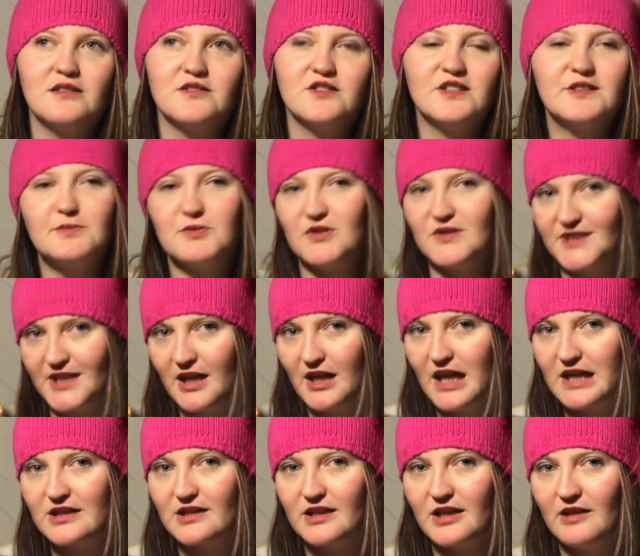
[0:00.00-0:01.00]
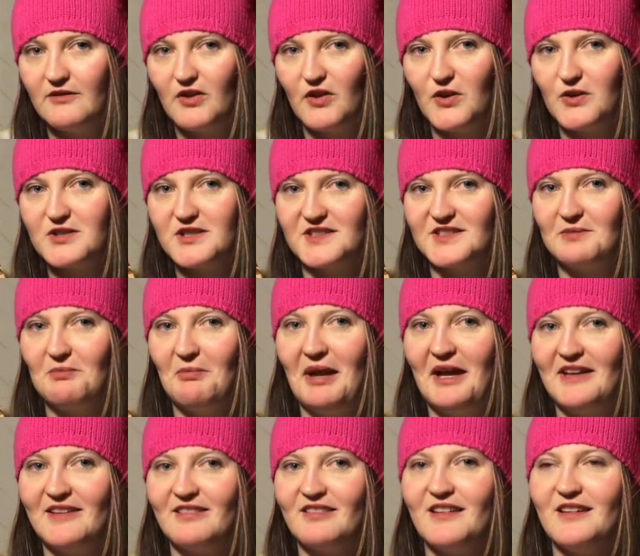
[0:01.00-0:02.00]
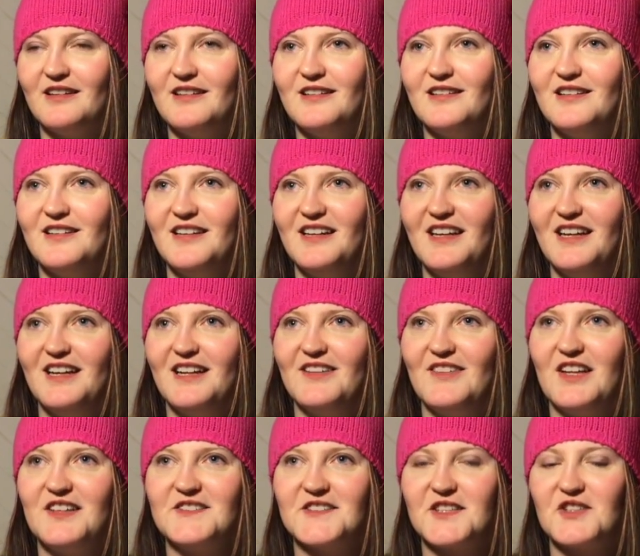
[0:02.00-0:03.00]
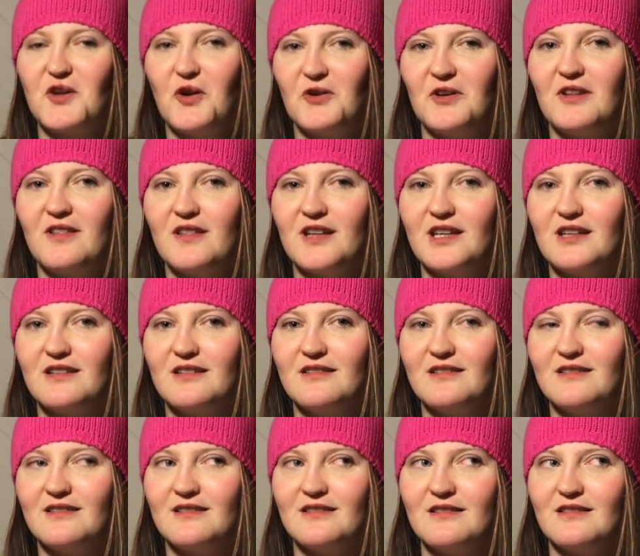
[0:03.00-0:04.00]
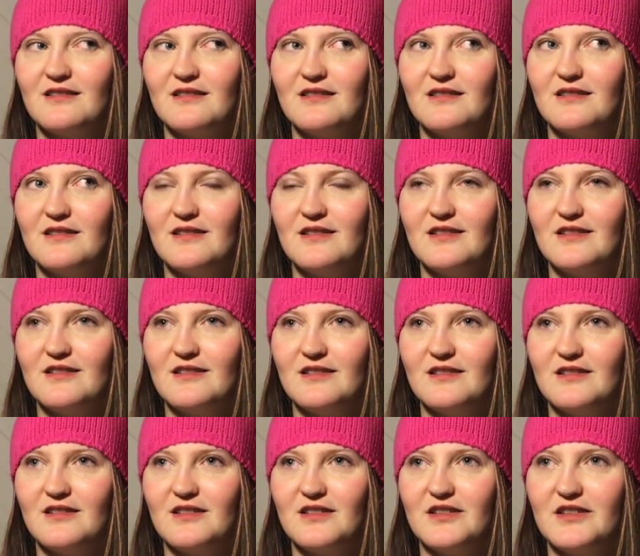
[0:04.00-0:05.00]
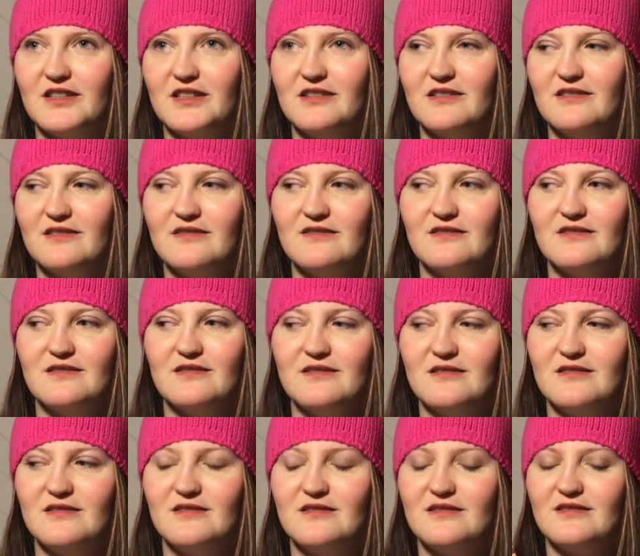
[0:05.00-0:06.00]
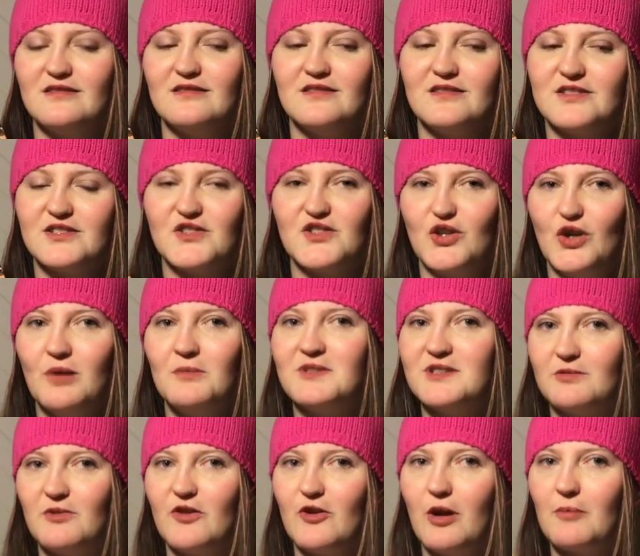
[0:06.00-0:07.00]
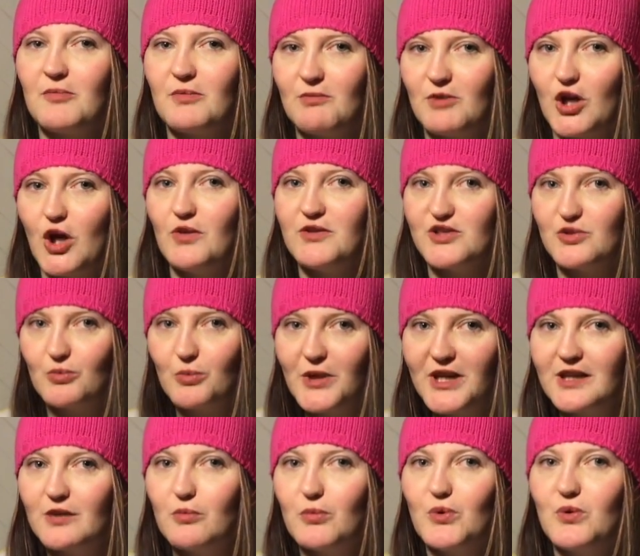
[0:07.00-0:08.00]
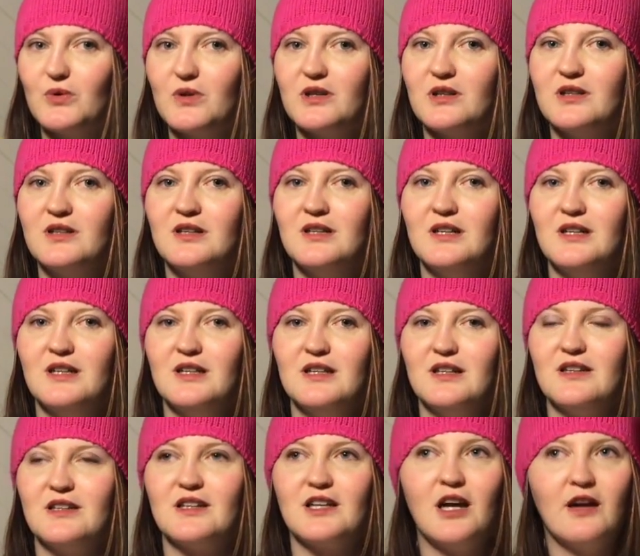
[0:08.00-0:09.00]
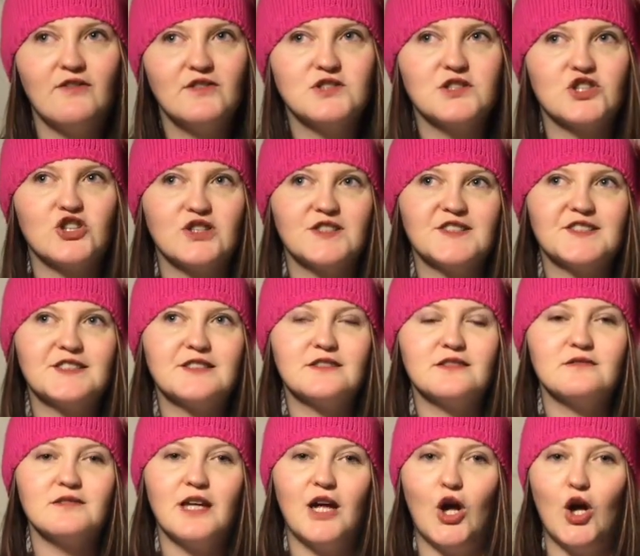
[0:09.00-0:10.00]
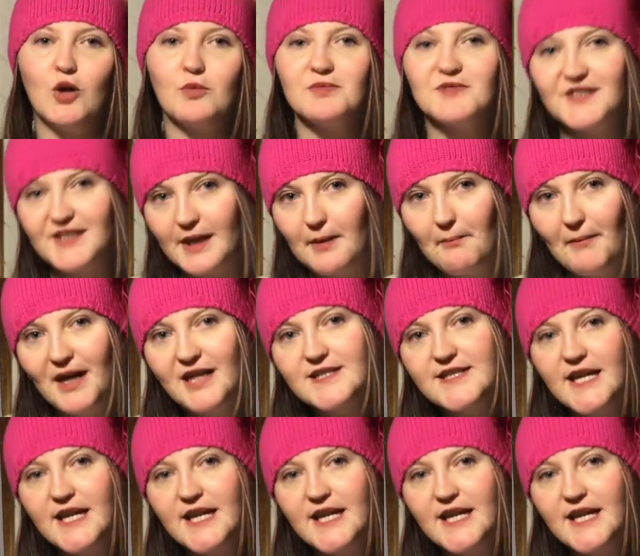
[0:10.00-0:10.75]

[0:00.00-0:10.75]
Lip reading: just because I like the cover, though, doesn't mean that that's the only thing that determines whether I'm going to read a book. The cover just helps get my